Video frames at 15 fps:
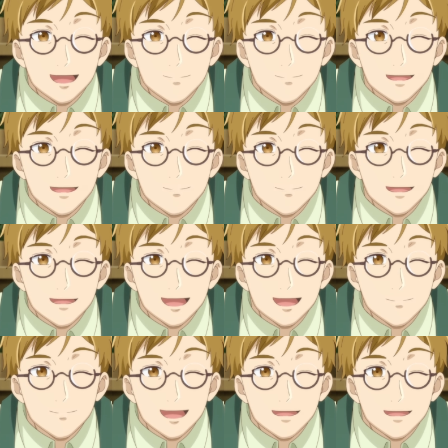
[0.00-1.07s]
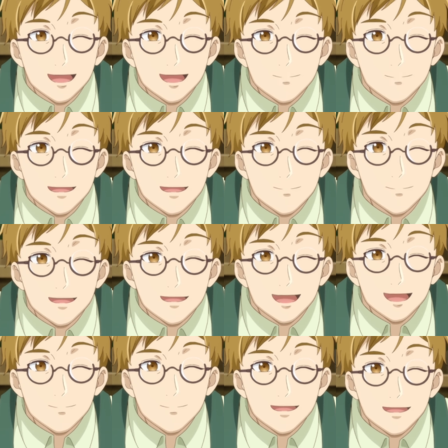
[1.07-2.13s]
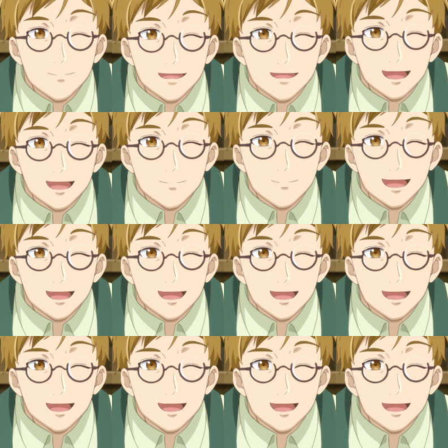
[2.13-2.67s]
Hit subscribe and ring that notification